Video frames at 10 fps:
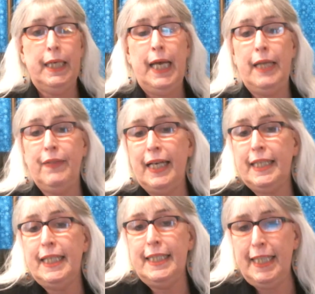and
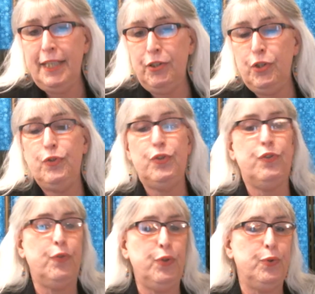that continues
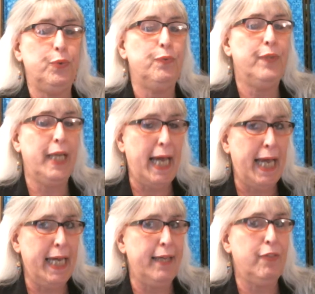through the
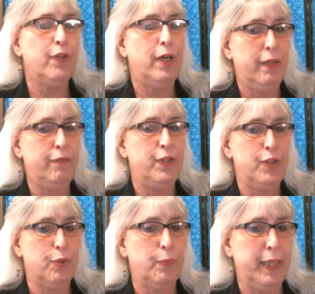8th of
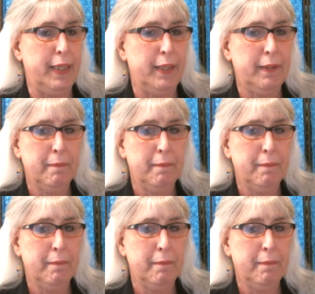this week.